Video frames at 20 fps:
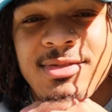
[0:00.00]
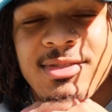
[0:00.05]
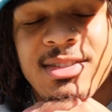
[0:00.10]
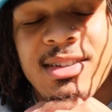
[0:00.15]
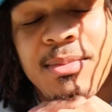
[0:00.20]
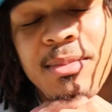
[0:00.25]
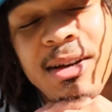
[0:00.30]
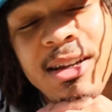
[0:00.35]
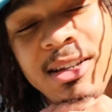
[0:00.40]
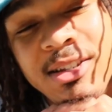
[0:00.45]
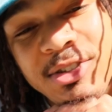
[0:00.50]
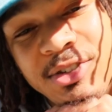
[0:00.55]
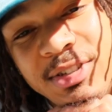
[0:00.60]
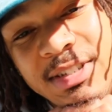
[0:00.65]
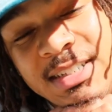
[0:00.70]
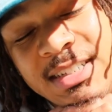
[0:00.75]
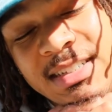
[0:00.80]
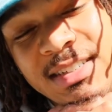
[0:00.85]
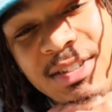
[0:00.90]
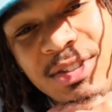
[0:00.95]
Somebody
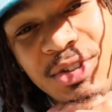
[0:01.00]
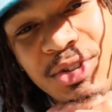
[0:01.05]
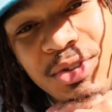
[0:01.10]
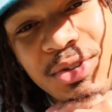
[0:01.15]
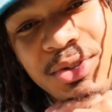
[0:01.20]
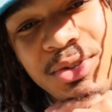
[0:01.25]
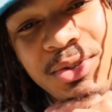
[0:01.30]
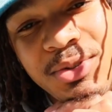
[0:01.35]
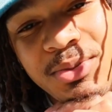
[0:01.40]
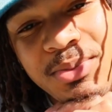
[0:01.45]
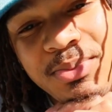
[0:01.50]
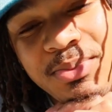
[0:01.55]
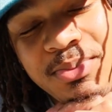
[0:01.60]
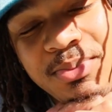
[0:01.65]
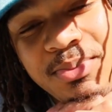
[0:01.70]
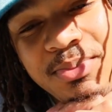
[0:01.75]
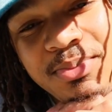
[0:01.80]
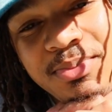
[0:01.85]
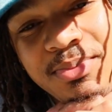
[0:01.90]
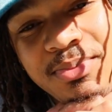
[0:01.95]
tried to
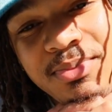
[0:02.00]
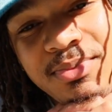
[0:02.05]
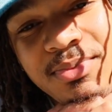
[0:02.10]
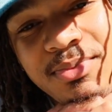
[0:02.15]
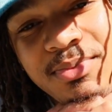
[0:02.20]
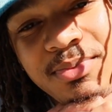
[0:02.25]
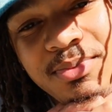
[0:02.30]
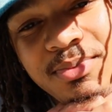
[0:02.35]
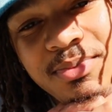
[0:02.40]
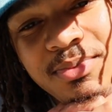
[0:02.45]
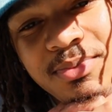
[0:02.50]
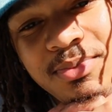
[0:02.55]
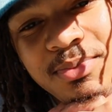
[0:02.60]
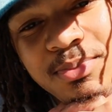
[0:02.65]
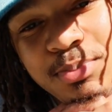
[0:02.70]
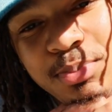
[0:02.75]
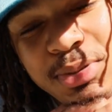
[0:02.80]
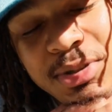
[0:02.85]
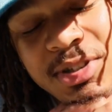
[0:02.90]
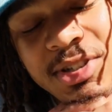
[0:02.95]

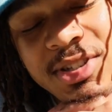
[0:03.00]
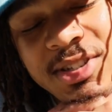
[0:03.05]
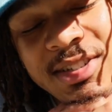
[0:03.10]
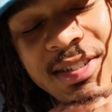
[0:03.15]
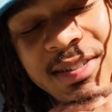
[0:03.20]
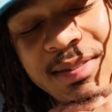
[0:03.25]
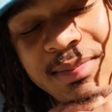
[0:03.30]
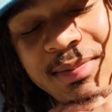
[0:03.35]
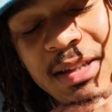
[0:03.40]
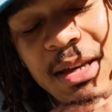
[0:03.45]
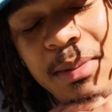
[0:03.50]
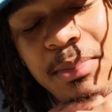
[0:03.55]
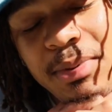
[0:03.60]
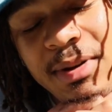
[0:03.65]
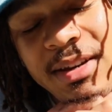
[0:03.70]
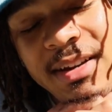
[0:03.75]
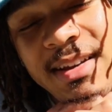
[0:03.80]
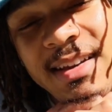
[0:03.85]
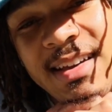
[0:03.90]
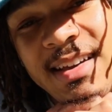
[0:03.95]
push him and
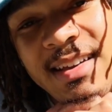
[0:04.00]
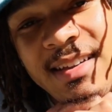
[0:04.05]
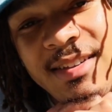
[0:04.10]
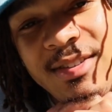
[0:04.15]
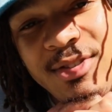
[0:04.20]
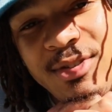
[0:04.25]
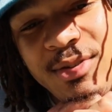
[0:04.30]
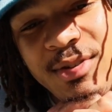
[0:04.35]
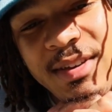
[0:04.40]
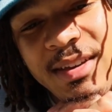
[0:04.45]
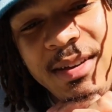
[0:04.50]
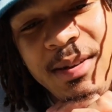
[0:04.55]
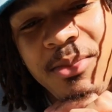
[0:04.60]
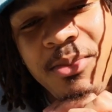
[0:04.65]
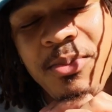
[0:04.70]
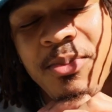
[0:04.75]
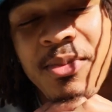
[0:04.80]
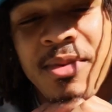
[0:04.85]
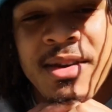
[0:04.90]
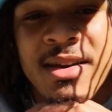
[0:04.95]
put their hands on
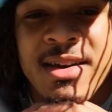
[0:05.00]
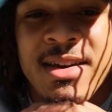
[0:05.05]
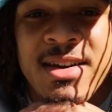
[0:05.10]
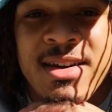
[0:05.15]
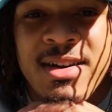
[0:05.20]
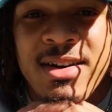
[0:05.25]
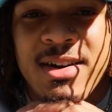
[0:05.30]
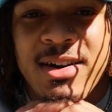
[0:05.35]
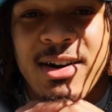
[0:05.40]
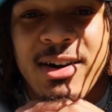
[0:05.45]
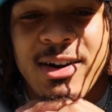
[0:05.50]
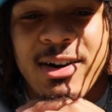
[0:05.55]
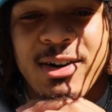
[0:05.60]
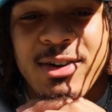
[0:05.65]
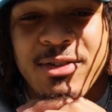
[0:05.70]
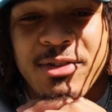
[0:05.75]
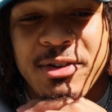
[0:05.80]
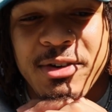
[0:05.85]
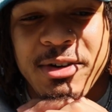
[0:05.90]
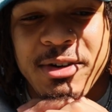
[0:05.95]
him
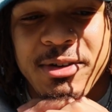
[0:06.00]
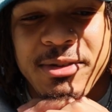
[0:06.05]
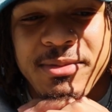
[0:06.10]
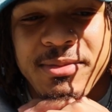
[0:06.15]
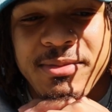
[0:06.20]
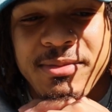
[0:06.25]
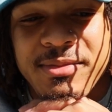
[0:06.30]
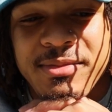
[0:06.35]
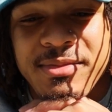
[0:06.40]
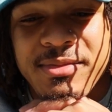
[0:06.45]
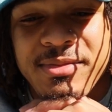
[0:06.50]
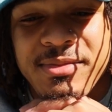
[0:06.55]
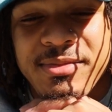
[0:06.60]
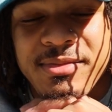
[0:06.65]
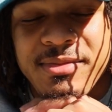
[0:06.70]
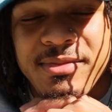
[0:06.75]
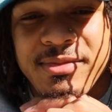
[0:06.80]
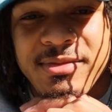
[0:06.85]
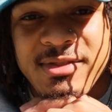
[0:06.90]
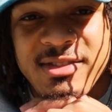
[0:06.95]
over
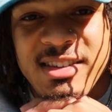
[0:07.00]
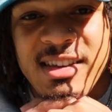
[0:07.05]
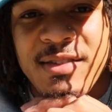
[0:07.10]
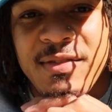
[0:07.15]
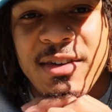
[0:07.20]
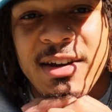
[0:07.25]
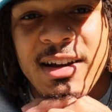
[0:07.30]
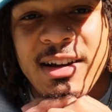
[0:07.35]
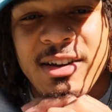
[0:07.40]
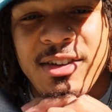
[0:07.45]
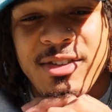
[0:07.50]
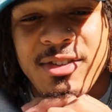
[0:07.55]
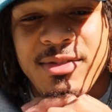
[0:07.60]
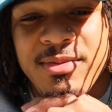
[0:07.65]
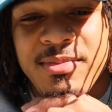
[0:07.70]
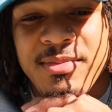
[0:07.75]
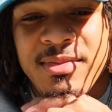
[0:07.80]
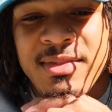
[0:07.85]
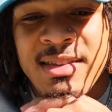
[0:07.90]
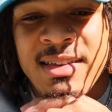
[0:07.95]
$7,
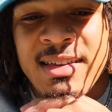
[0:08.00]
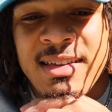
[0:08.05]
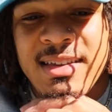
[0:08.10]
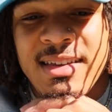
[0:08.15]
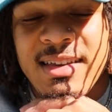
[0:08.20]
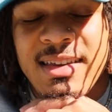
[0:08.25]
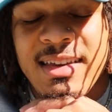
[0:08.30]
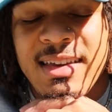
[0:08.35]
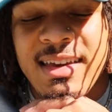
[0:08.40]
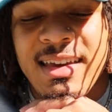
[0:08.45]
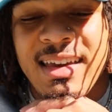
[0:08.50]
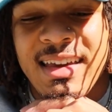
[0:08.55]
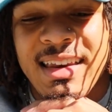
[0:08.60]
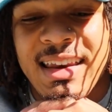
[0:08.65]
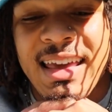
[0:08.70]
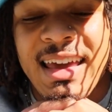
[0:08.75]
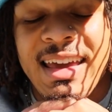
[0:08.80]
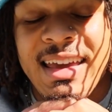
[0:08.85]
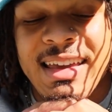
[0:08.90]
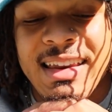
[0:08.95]

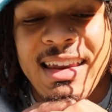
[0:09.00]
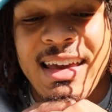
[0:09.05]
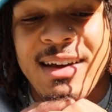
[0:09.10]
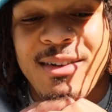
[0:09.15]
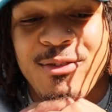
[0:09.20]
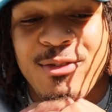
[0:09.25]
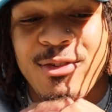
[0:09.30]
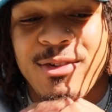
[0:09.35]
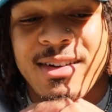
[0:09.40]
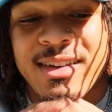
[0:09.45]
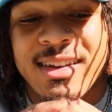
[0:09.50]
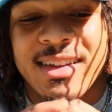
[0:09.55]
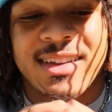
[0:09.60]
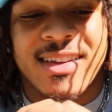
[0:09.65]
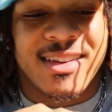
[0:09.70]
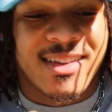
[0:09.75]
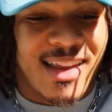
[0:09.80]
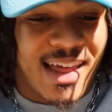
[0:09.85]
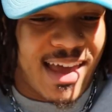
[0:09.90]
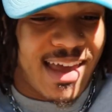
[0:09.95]
and that
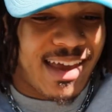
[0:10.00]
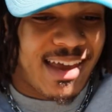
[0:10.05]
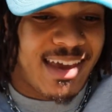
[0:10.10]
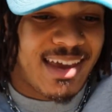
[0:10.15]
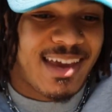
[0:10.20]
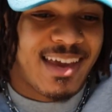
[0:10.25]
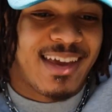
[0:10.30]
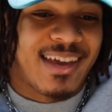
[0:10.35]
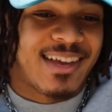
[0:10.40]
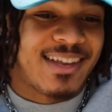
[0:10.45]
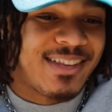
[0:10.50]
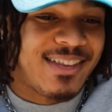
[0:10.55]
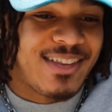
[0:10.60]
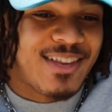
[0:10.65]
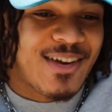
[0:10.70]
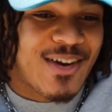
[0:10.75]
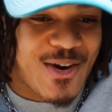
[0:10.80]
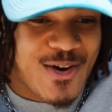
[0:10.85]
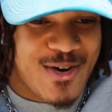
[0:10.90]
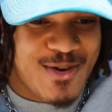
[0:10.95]
really, like,
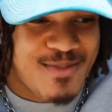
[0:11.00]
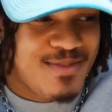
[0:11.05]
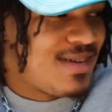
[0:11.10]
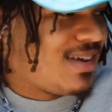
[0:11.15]
hurt